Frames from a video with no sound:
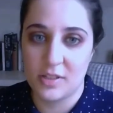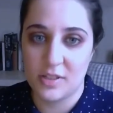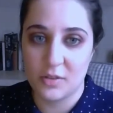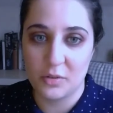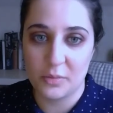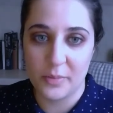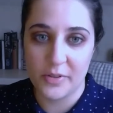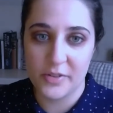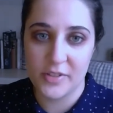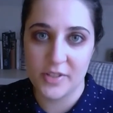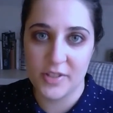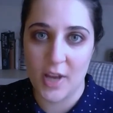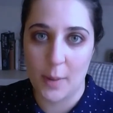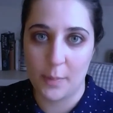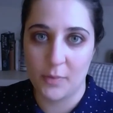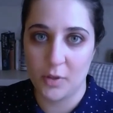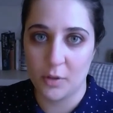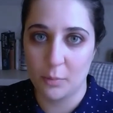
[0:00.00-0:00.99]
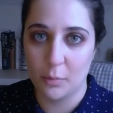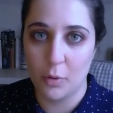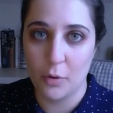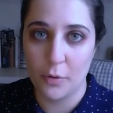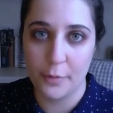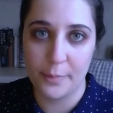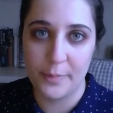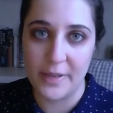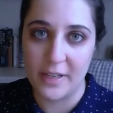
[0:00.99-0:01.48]
almost stepped on poor
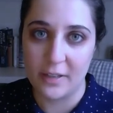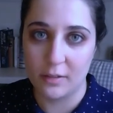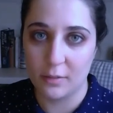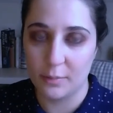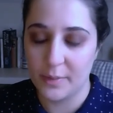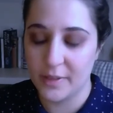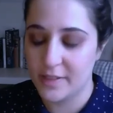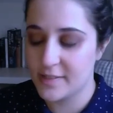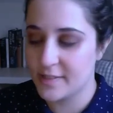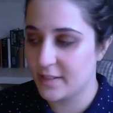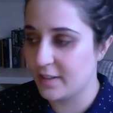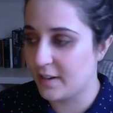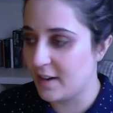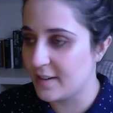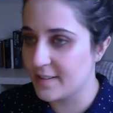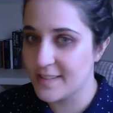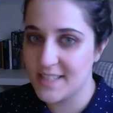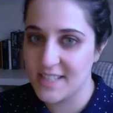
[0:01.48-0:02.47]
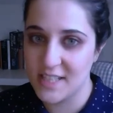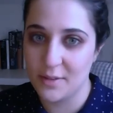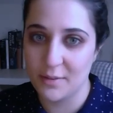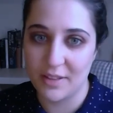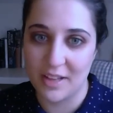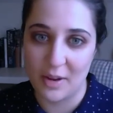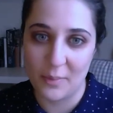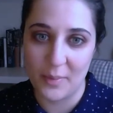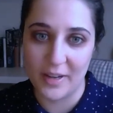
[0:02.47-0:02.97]
Beetle because I can't see
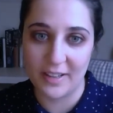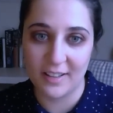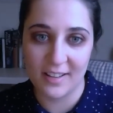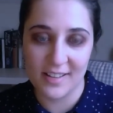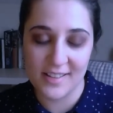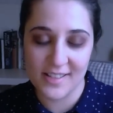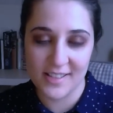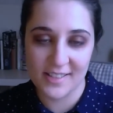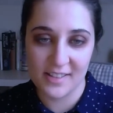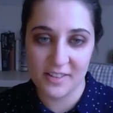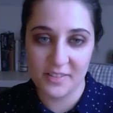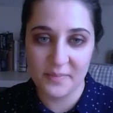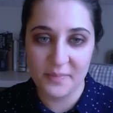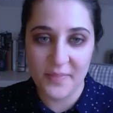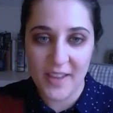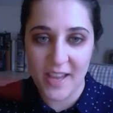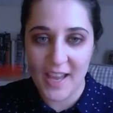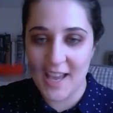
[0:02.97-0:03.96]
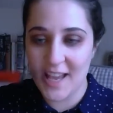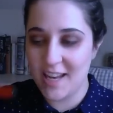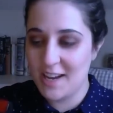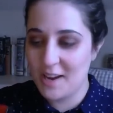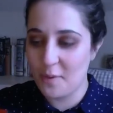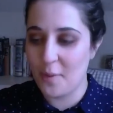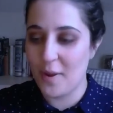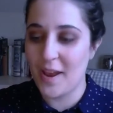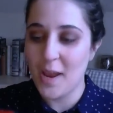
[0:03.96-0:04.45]
without my glasses on.
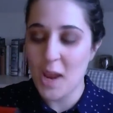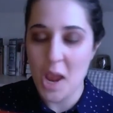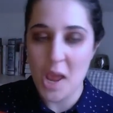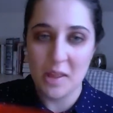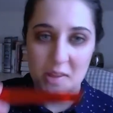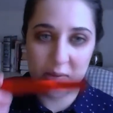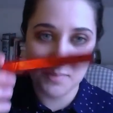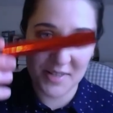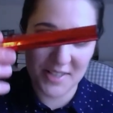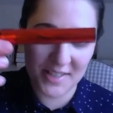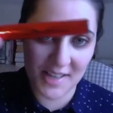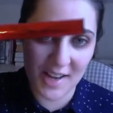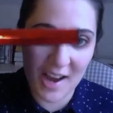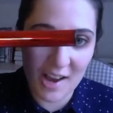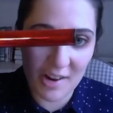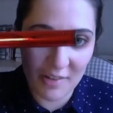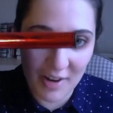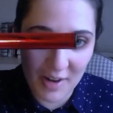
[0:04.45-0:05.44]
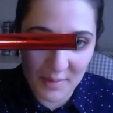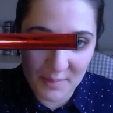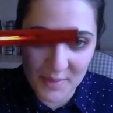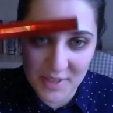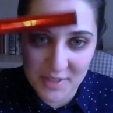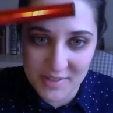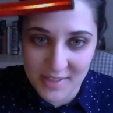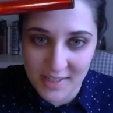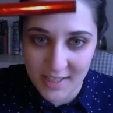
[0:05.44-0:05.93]
Anyway, the mascara I'm
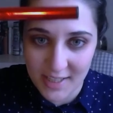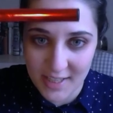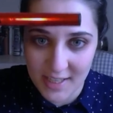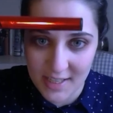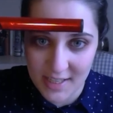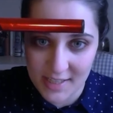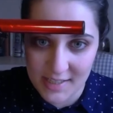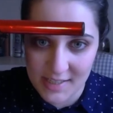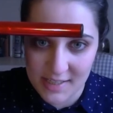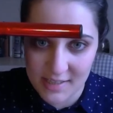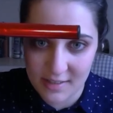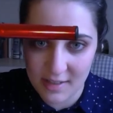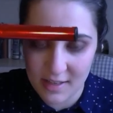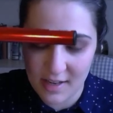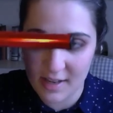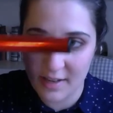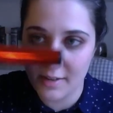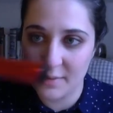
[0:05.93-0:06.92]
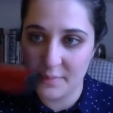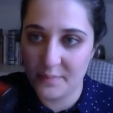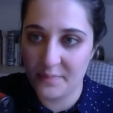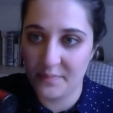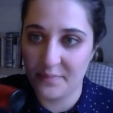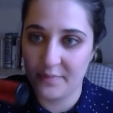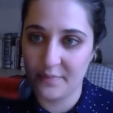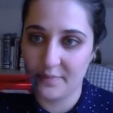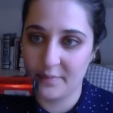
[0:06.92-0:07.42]
using is
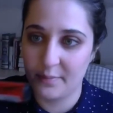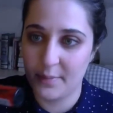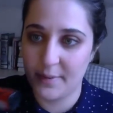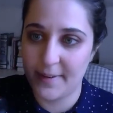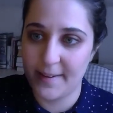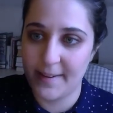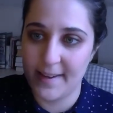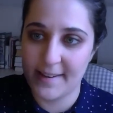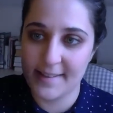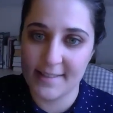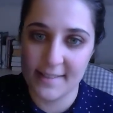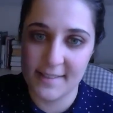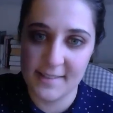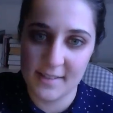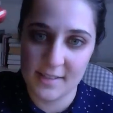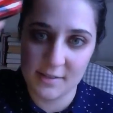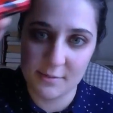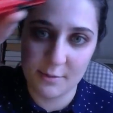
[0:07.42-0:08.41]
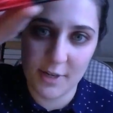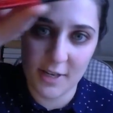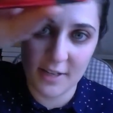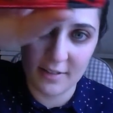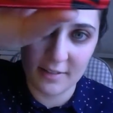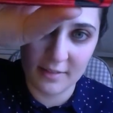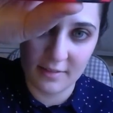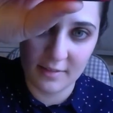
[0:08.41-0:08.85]
by Essence as well.